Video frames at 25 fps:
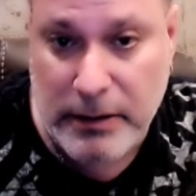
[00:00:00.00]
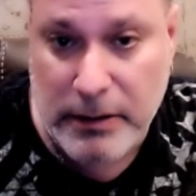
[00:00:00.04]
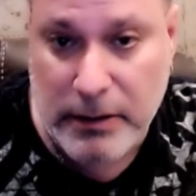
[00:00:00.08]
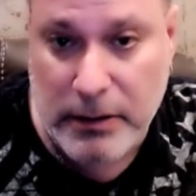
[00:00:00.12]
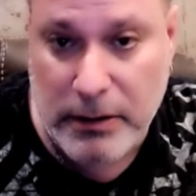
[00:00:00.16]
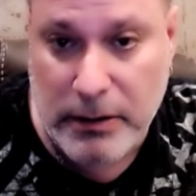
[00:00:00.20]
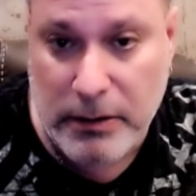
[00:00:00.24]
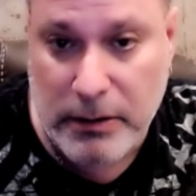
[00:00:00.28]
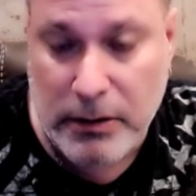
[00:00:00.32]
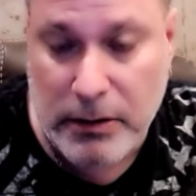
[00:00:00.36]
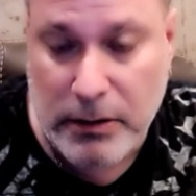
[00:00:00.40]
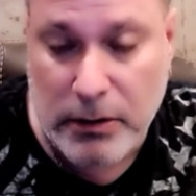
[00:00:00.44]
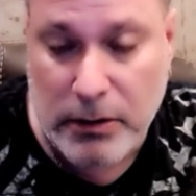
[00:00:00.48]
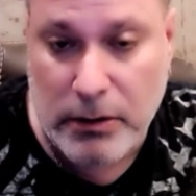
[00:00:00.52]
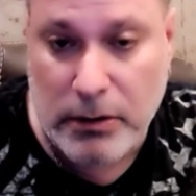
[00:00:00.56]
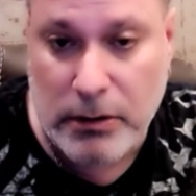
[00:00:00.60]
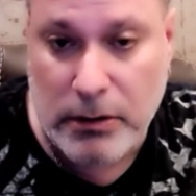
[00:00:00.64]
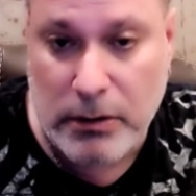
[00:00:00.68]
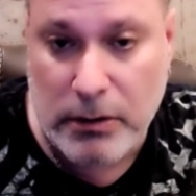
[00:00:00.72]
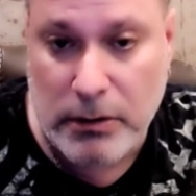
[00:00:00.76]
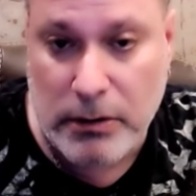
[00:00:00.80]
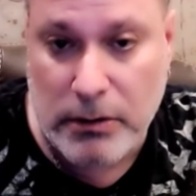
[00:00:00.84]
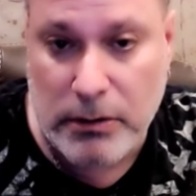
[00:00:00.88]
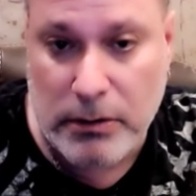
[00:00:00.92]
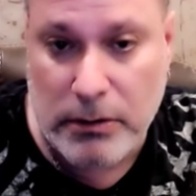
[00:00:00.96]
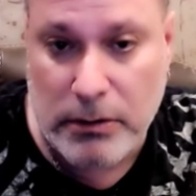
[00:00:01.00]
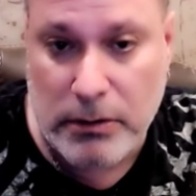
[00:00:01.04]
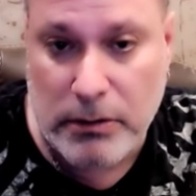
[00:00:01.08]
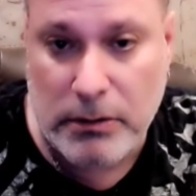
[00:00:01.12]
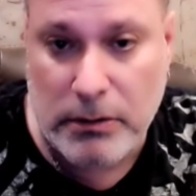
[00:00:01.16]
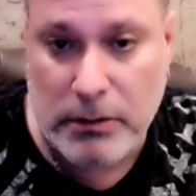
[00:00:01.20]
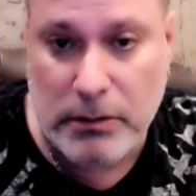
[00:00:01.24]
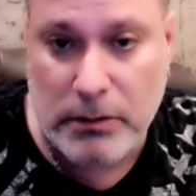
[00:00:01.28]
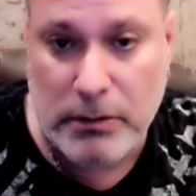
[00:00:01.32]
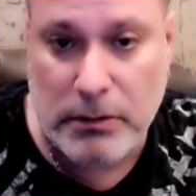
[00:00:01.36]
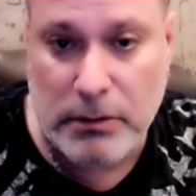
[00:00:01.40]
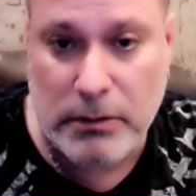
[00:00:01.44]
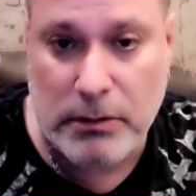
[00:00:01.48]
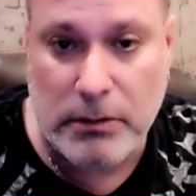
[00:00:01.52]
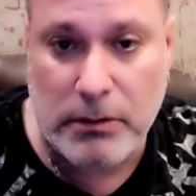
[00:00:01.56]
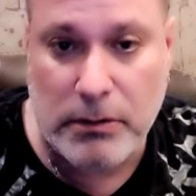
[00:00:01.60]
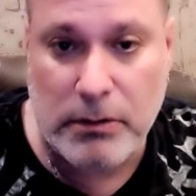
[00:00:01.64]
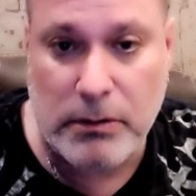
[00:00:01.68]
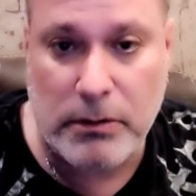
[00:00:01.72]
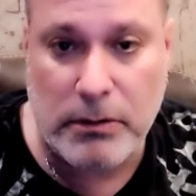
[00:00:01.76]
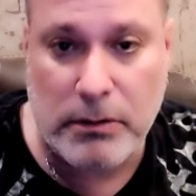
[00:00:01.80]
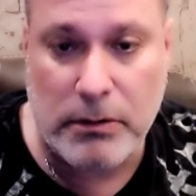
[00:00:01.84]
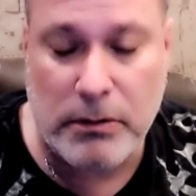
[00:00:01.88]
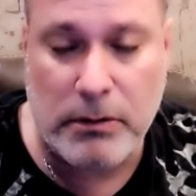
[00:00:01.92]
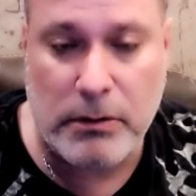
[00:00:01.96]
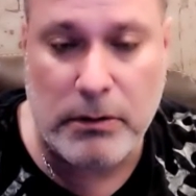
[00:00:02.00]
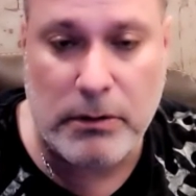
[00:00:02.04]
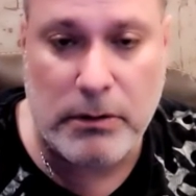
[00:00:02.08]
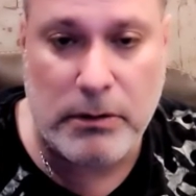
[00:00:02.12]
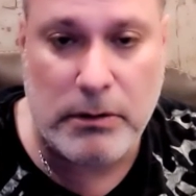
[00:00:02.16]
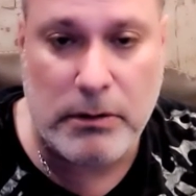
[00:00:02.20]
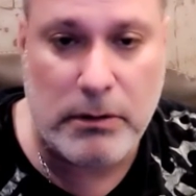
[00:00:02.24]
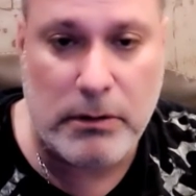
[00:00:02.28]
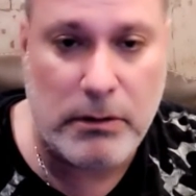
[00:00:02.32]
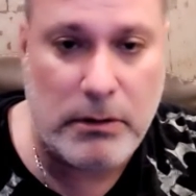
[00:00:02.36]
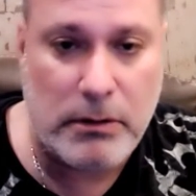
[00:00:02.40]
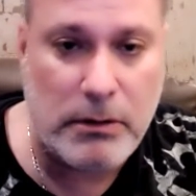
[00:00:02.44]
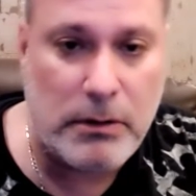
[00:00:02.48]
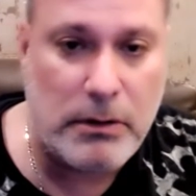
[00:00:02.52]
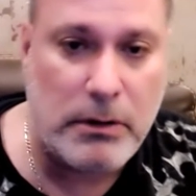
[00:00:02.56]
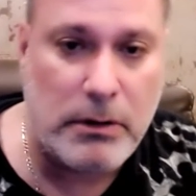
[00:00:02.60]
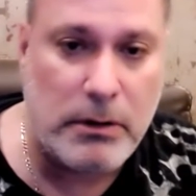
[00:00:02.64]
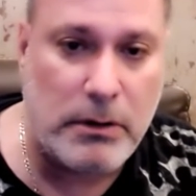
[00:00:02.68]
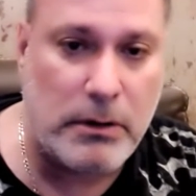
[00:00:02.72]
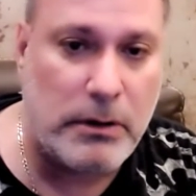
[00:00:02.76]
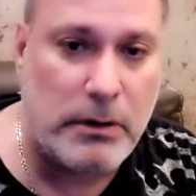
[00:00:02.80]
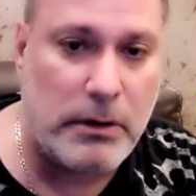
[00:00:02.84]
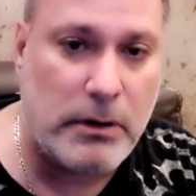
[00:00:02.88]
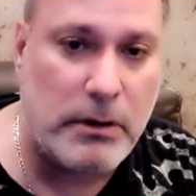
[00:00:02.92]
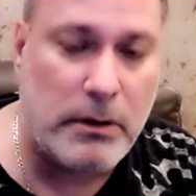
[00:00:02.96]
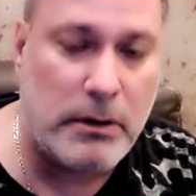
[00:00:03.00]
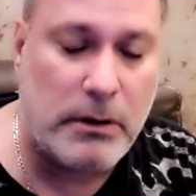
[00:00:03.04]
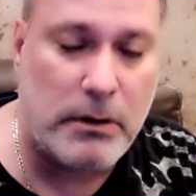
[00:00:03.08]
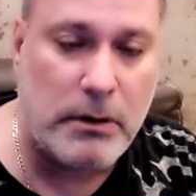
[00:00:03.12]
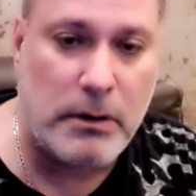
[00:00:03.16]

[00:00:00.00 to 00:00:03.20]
[no speech]